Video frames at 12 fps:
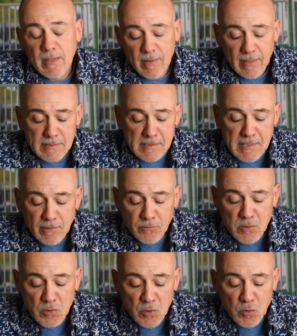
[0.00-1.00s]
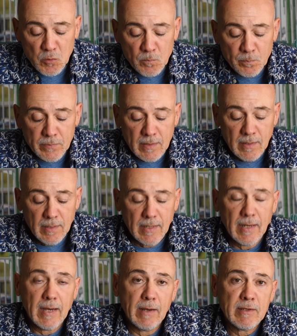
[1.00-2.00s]
That's tough to do.
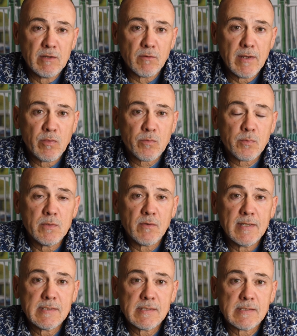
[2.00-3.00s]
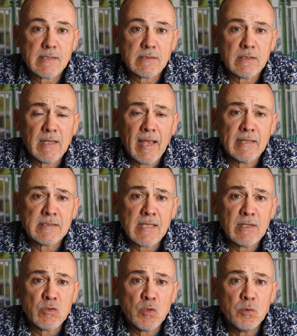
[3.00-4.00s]
He ran 3 races as
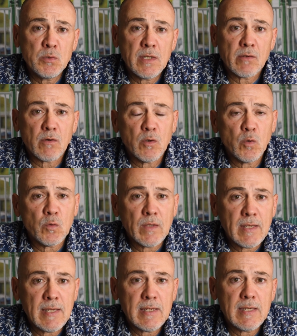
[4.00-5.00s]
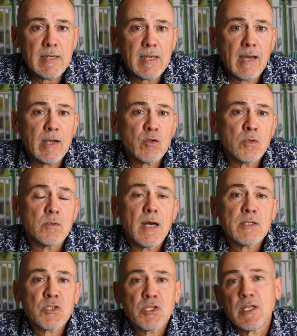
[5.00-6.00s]
a 2-year-old. He
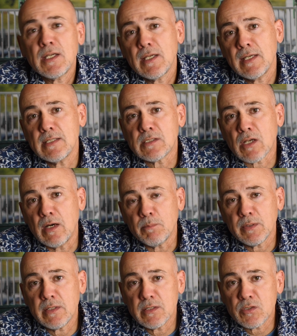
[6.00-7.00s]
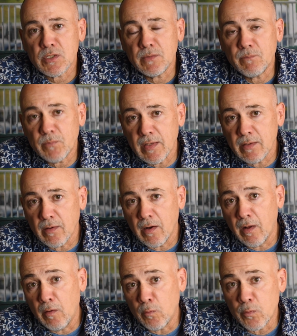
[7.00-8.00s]
crushed his competition in
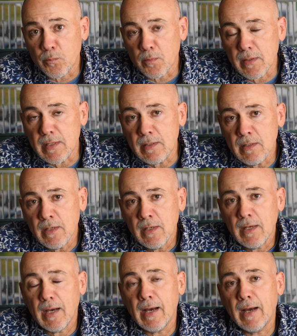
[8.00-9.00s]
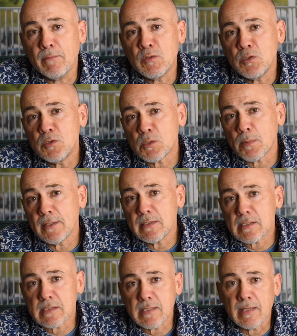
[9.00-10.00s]
all 3. 2
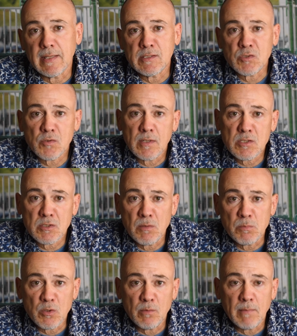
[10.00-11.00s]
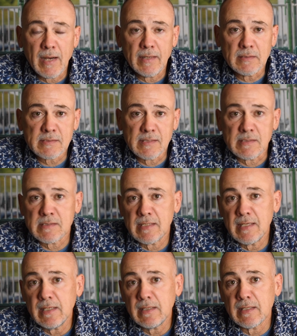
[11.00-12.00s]
sprints, then they stretched him to a mile
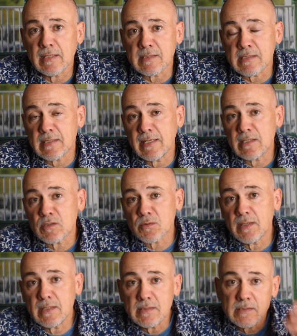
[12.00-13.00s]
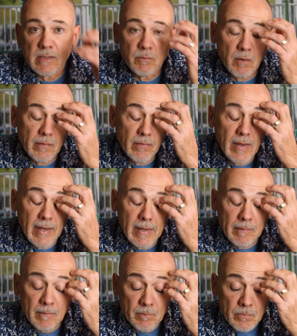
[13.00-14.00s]
16th in a stakes race. He won that.